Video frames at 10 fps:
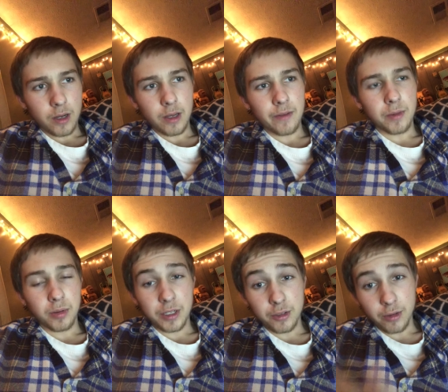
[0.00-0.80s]
have the
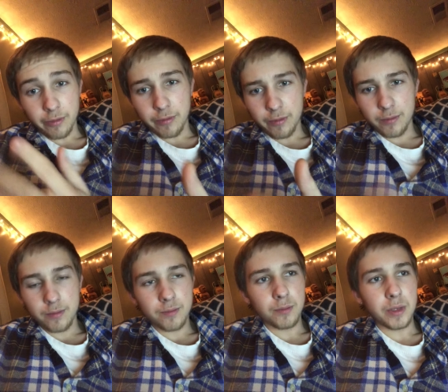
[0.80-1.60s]
pleasure of
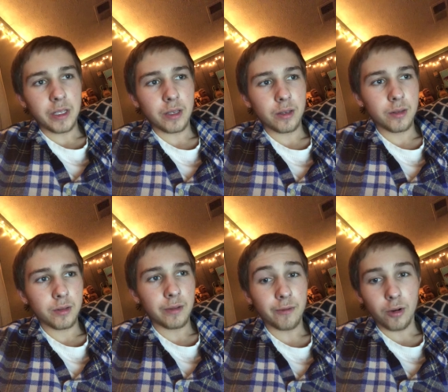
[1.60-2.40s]
being
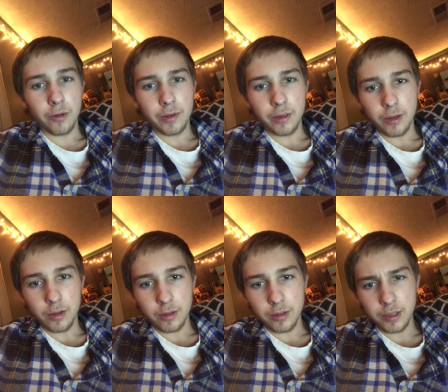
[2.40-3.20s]
involved in
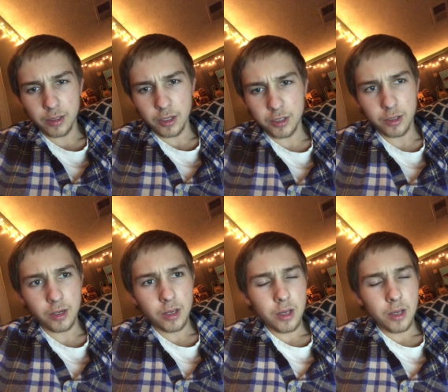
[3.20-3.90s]
the discussion.